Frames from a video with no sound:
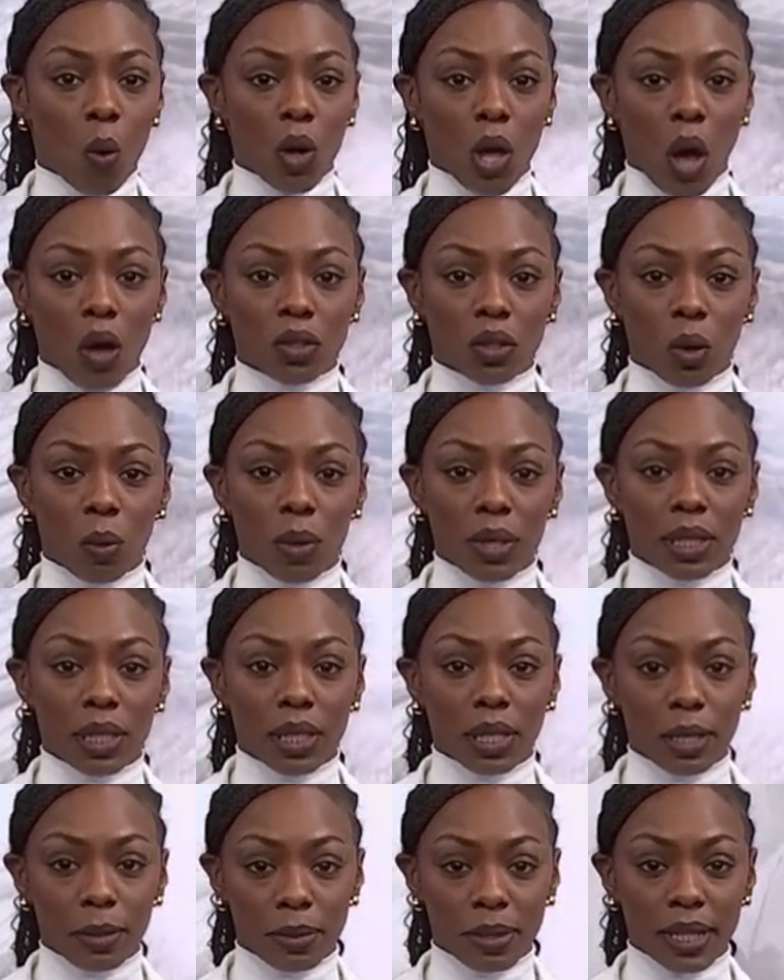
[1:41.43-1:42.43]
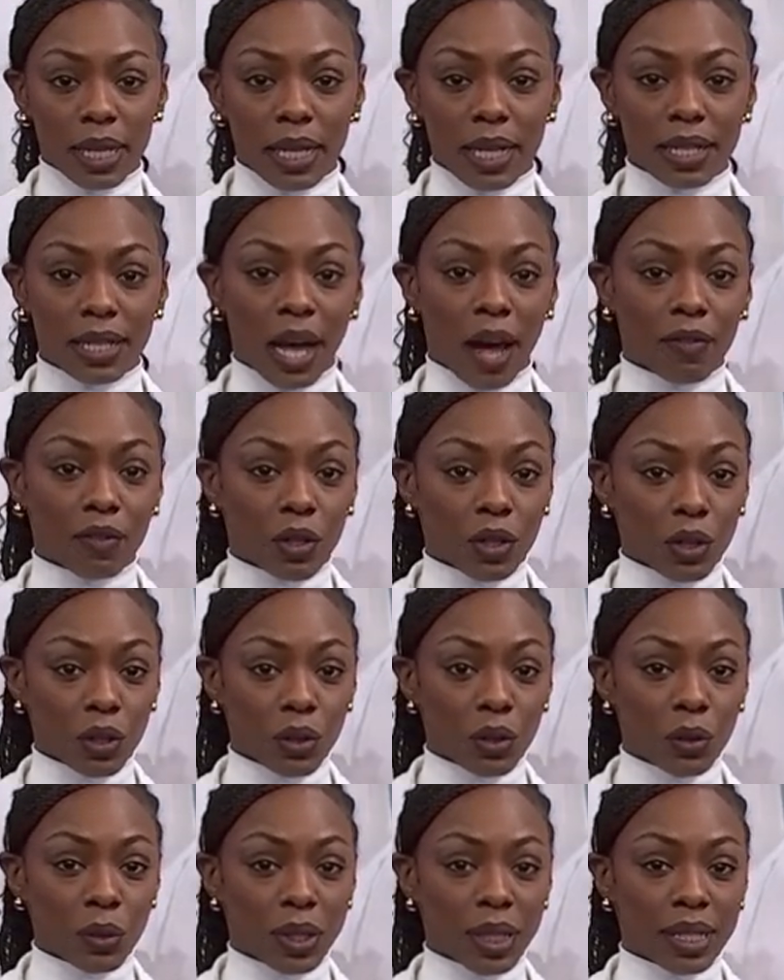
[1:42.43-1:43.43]
We also went to Houston this
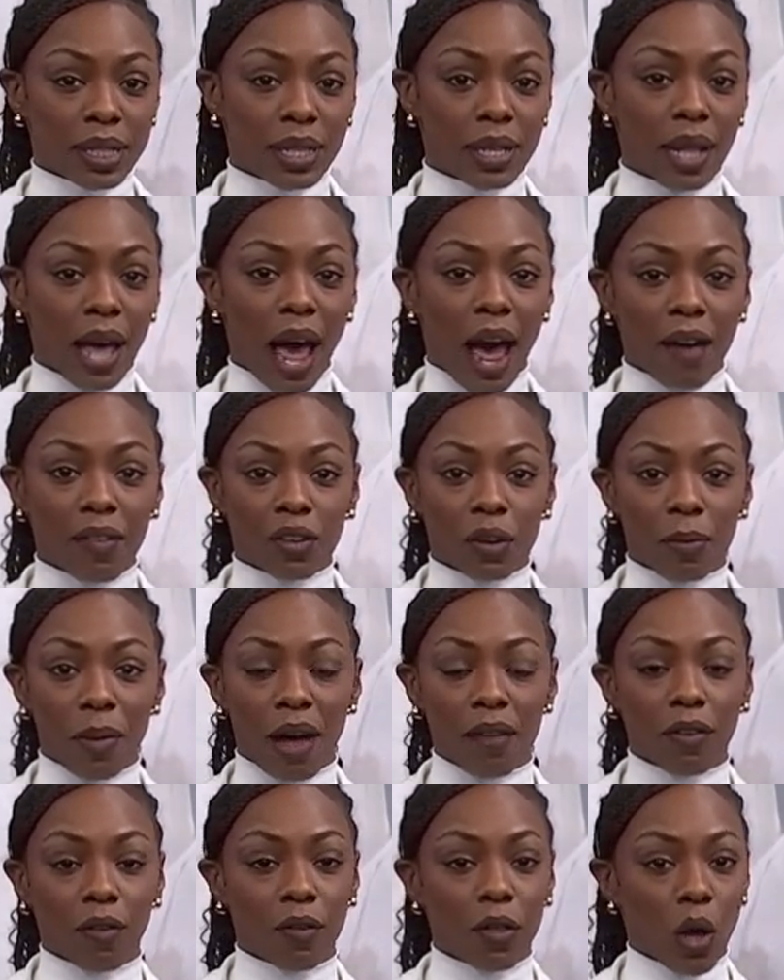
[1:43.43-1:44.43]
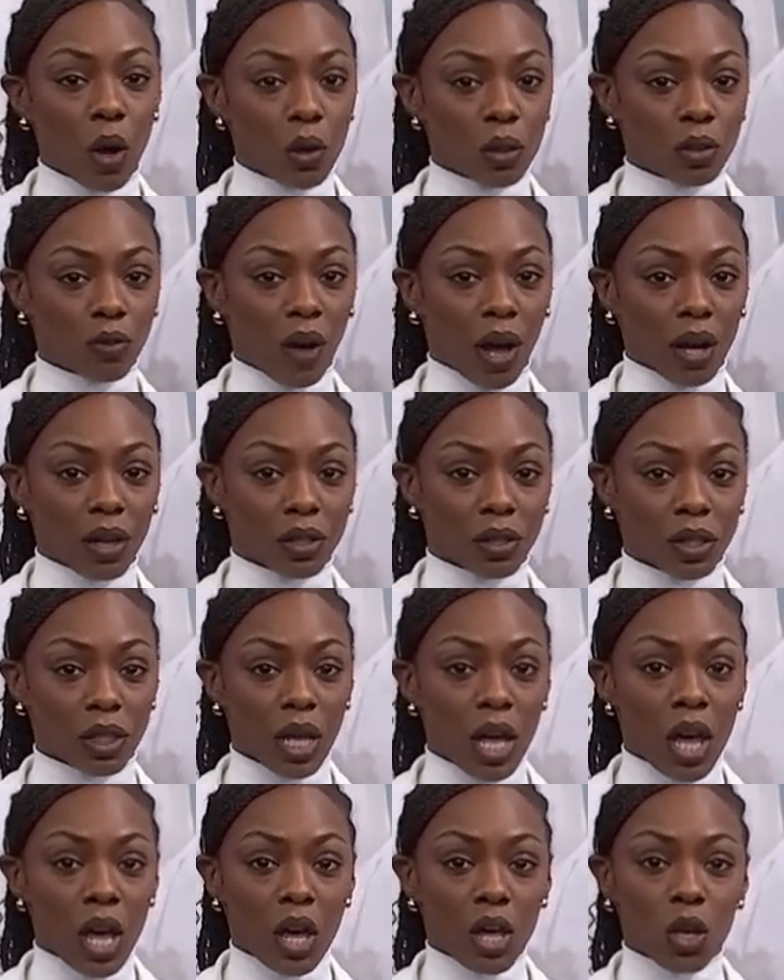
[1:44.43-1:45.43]
afternoon to see the aftermath of those fires.
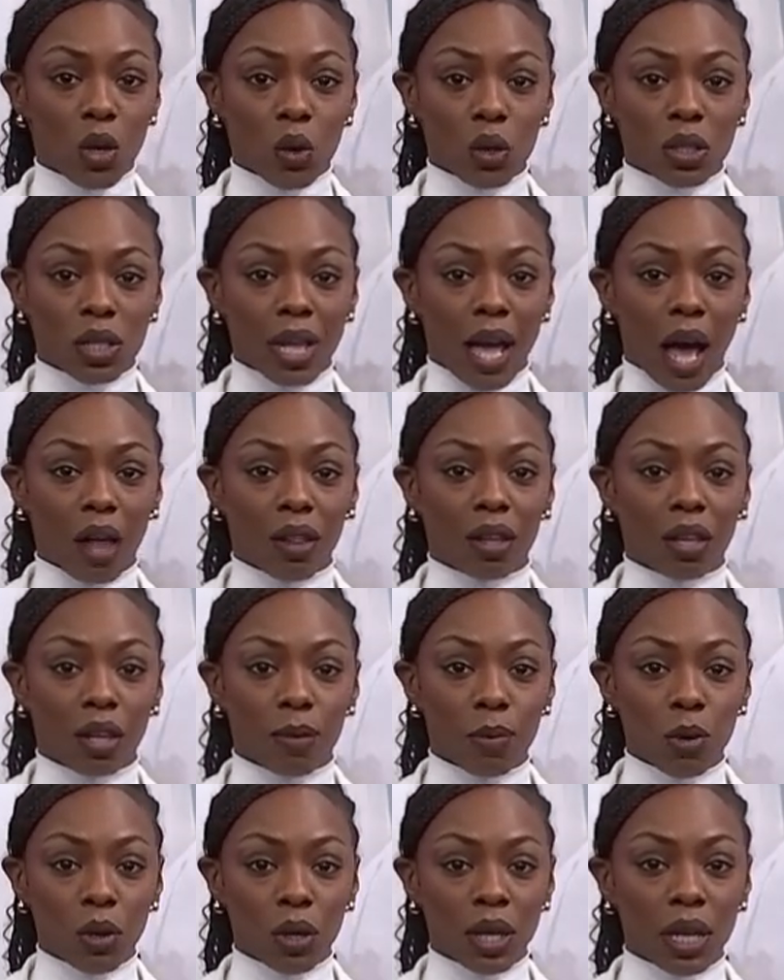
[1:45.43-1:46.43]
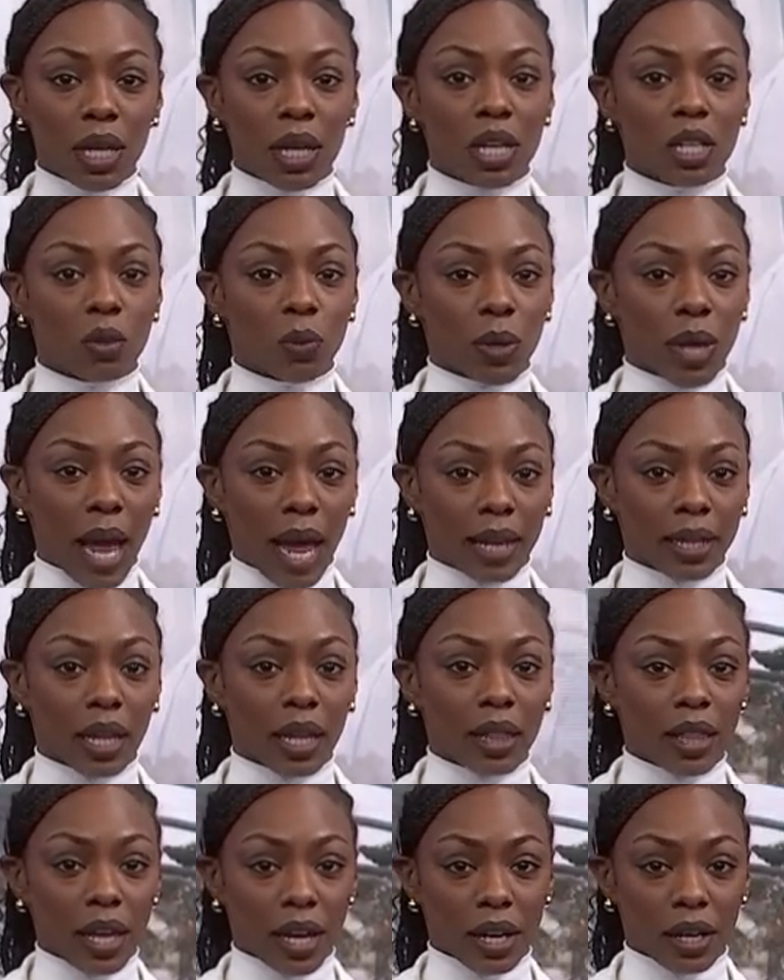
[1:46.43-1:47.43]
You'll see how the community is
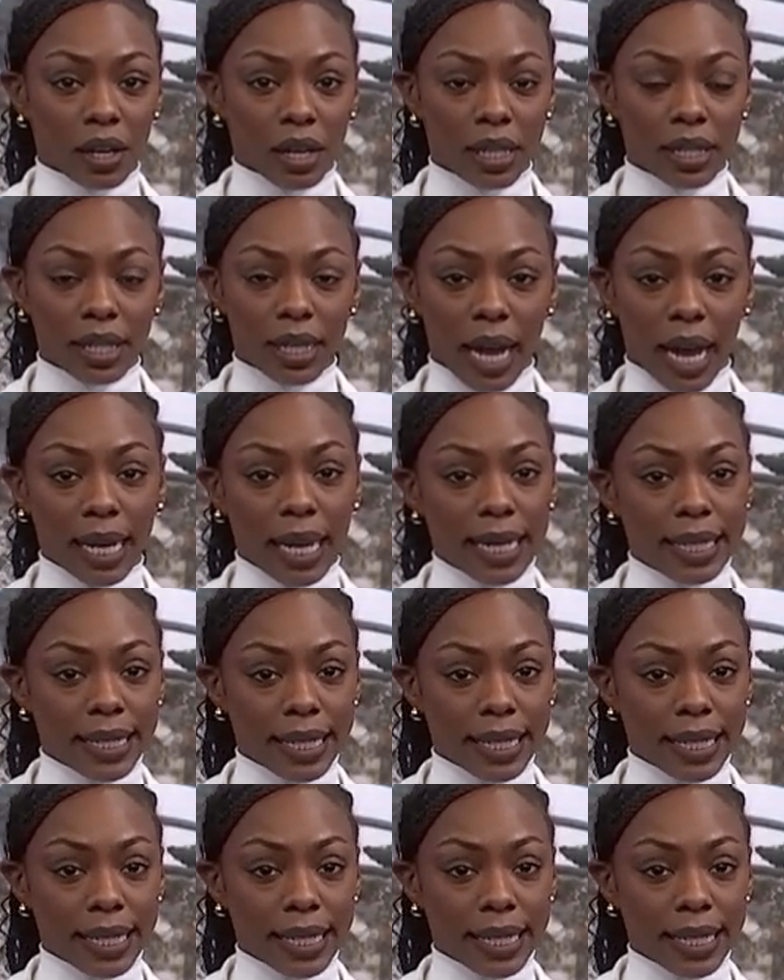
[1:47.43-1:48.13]
reacting there tonight at